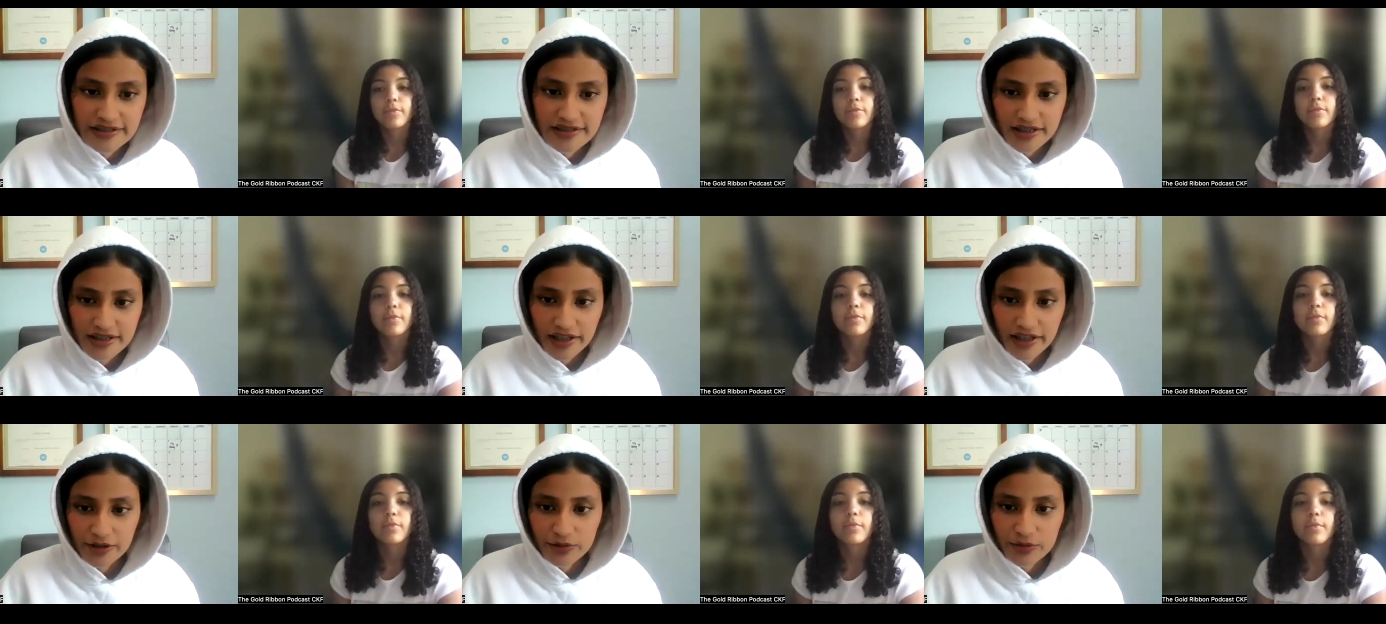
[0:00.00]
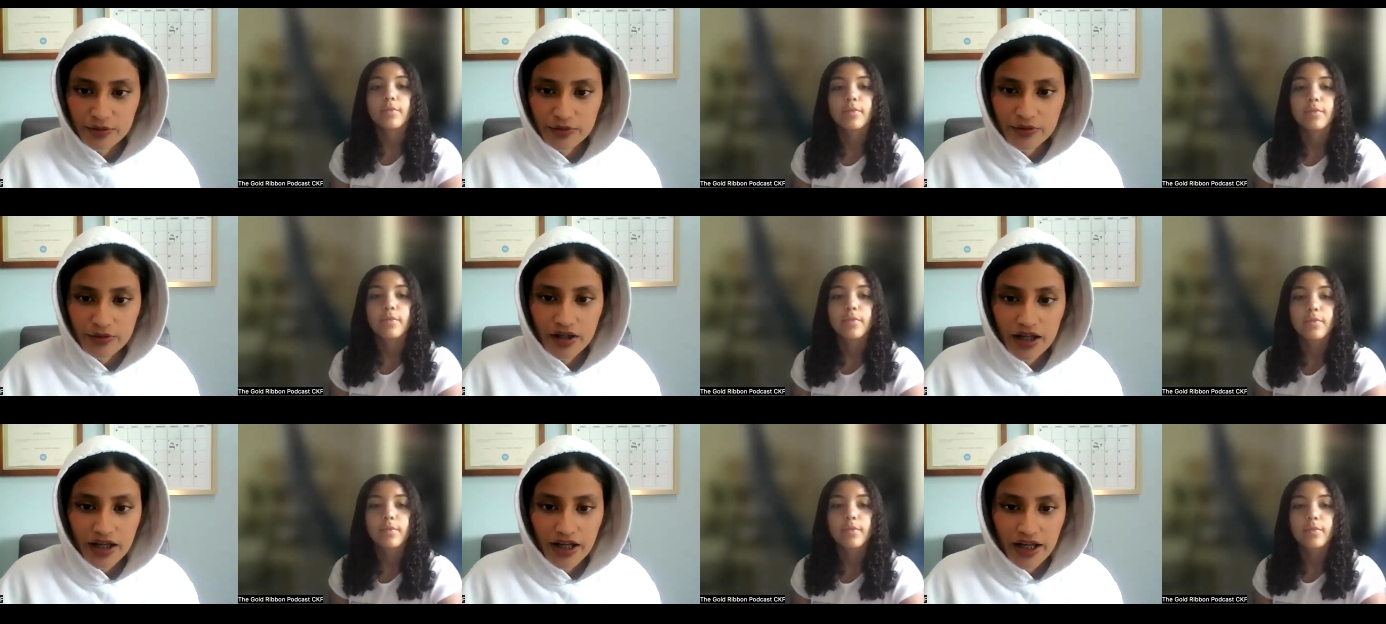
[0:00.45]
Speaker 1: to
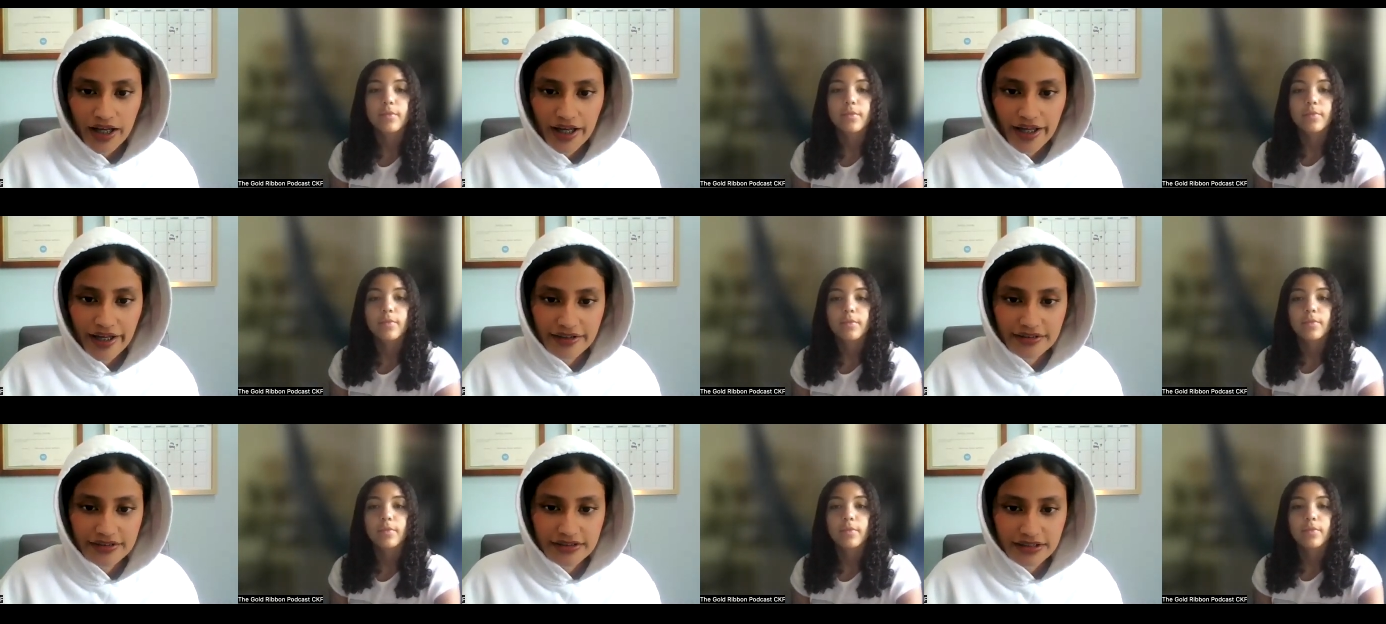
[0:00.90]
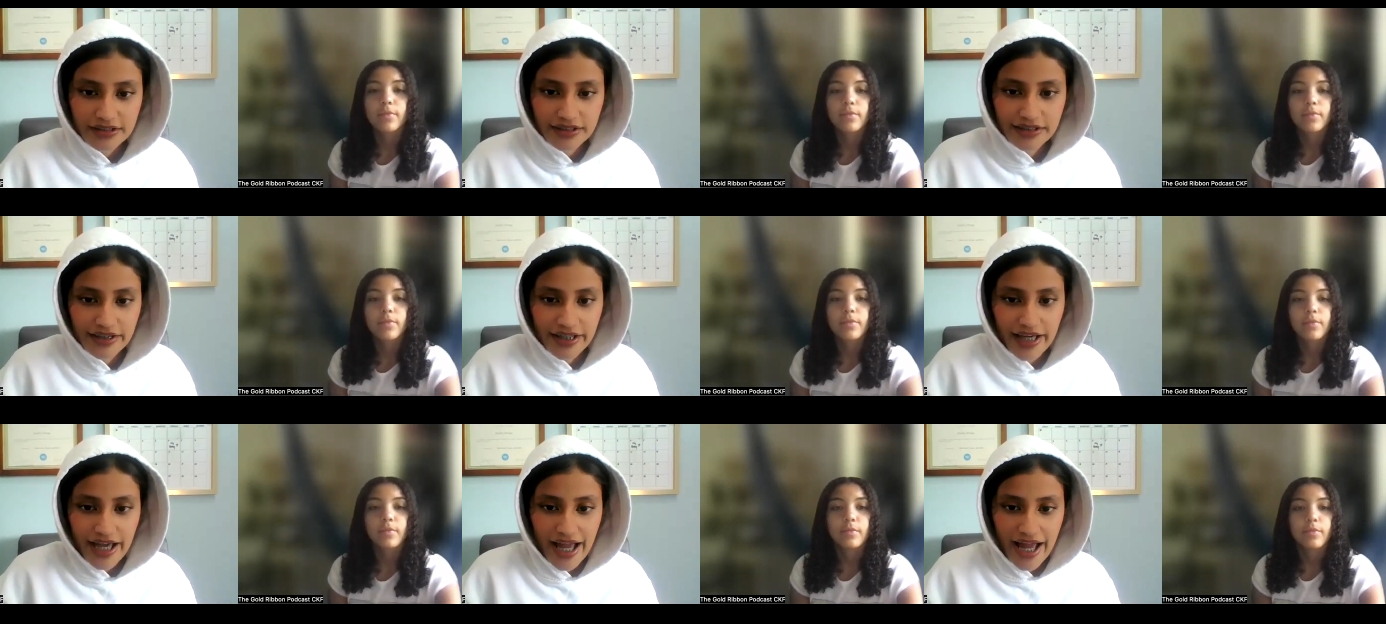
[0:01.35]
cycle, and
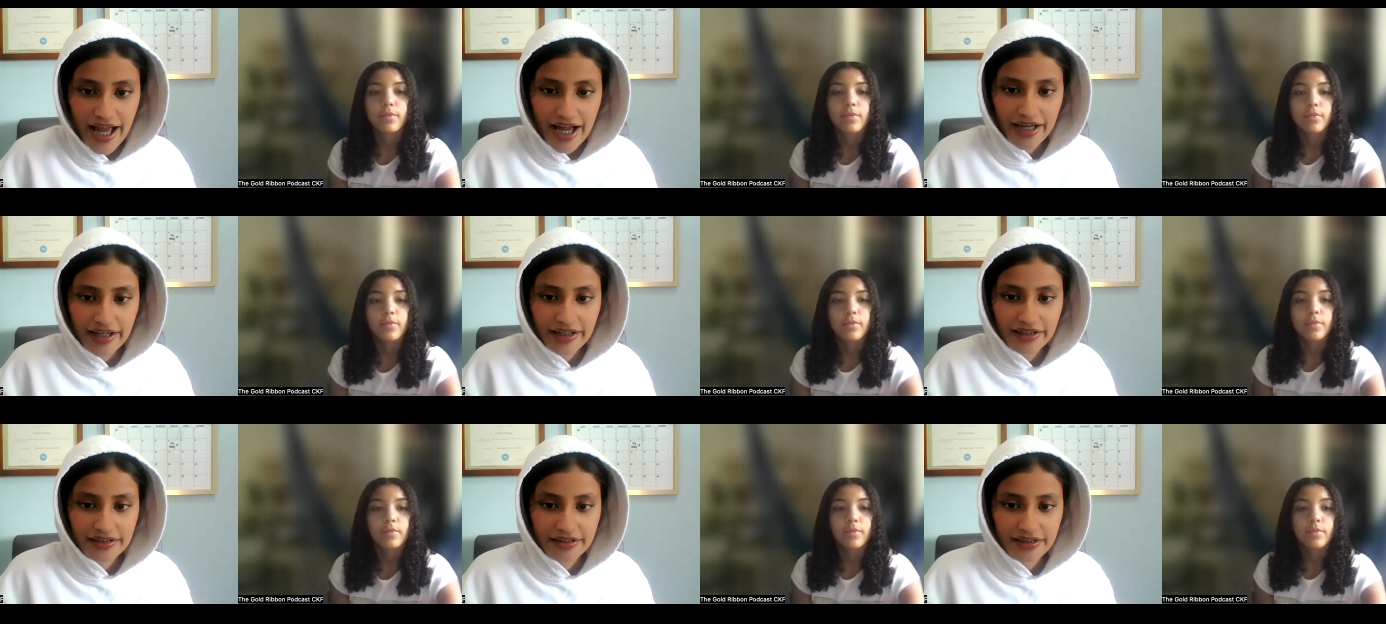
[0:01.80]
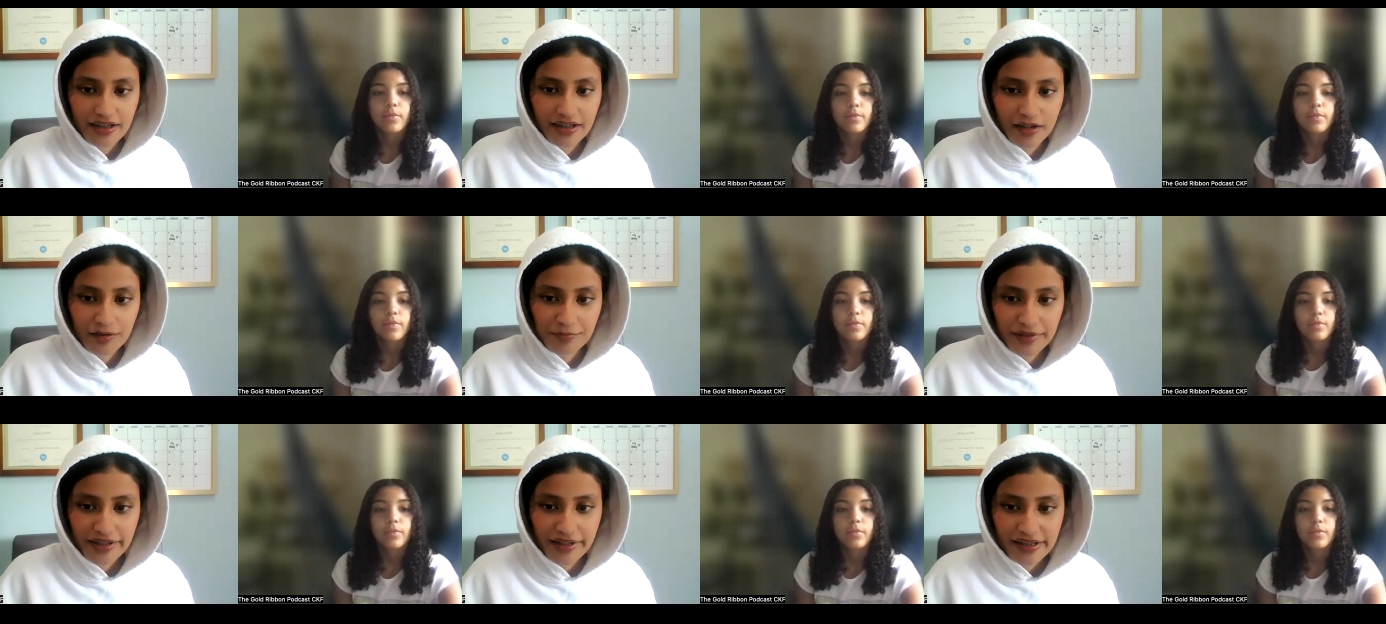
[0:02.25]
he had
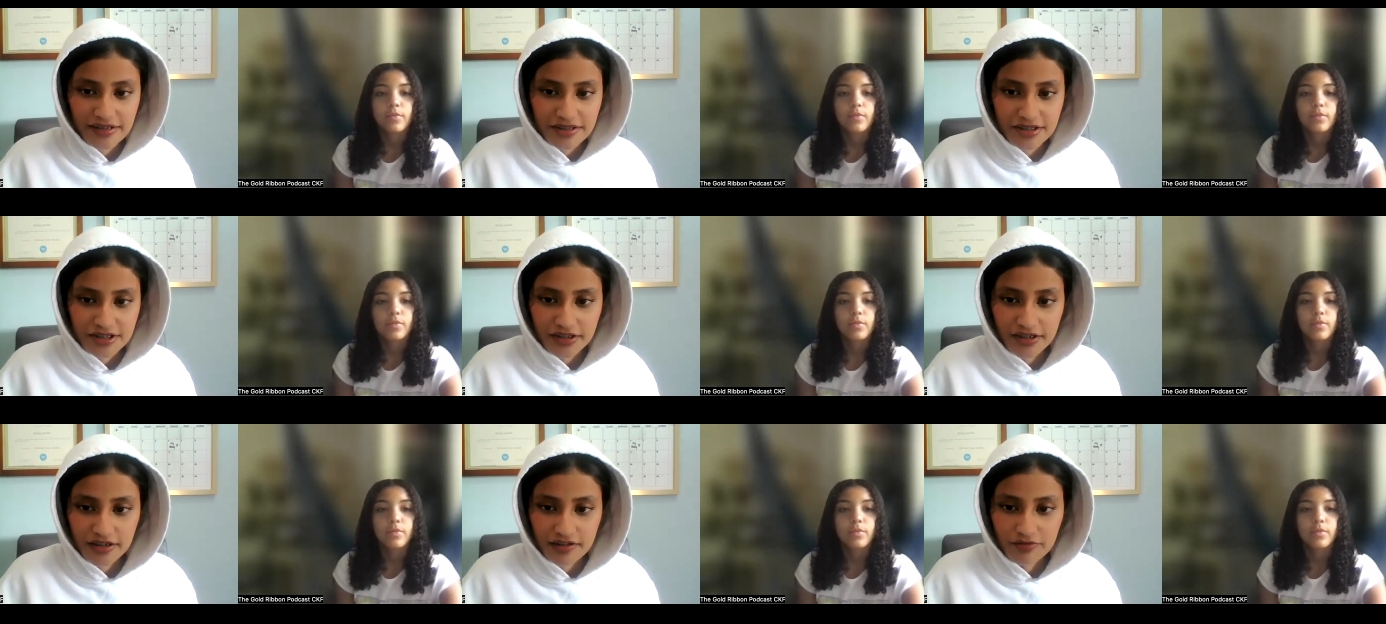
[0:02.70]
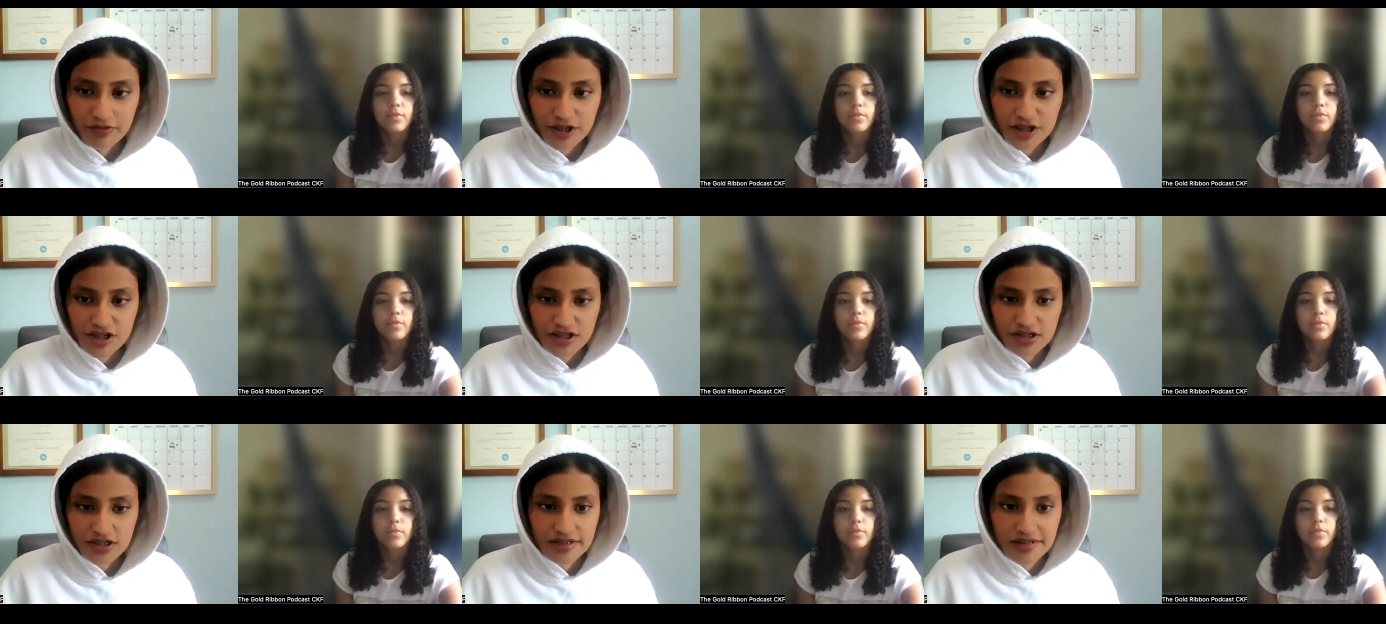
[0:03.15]
cancer that
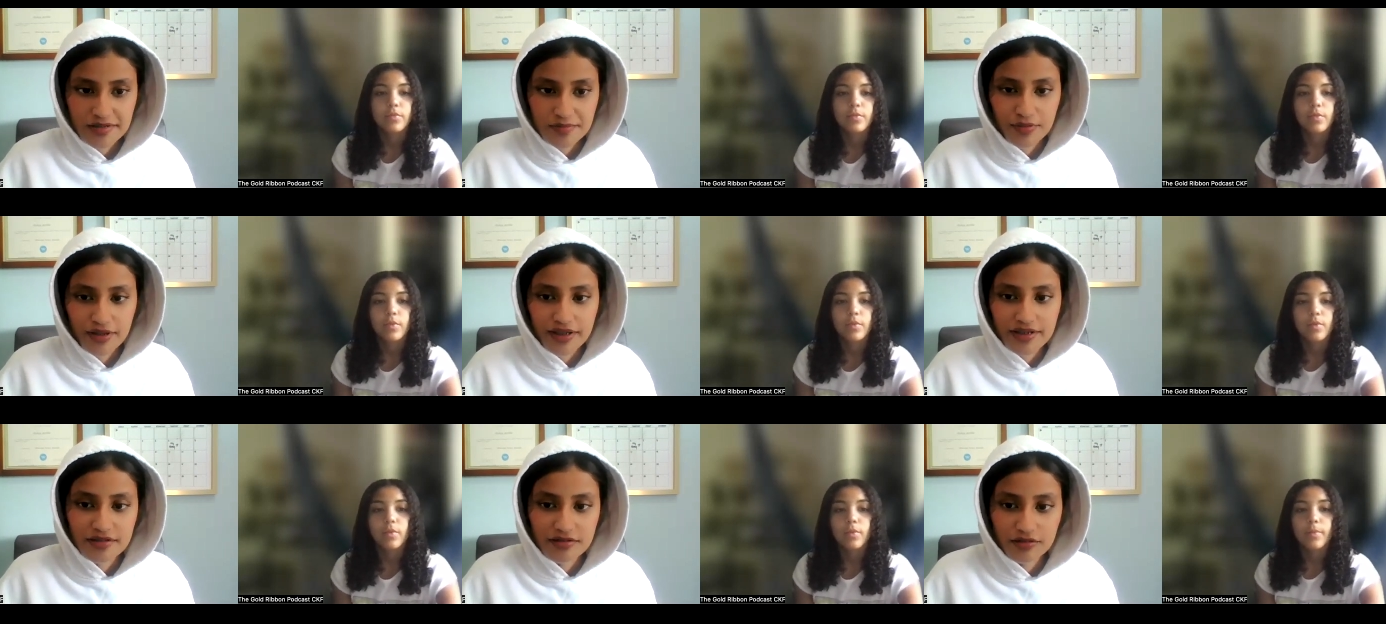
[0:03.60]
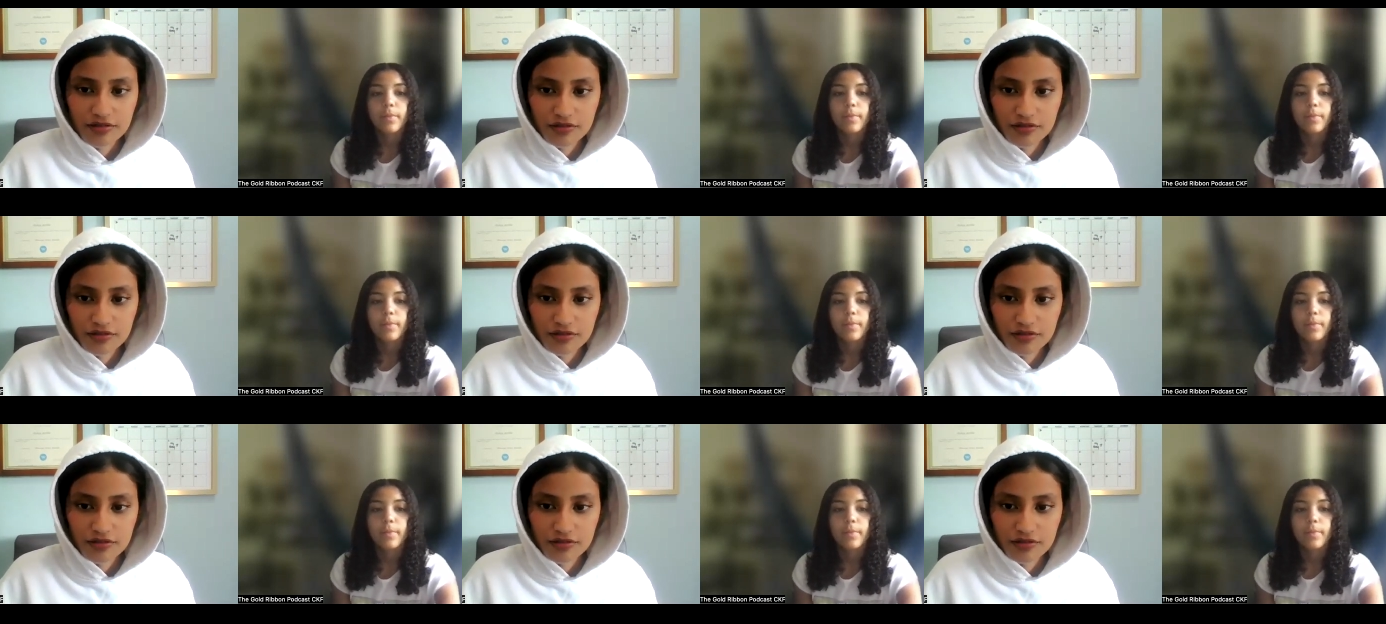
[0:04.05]
eventually spread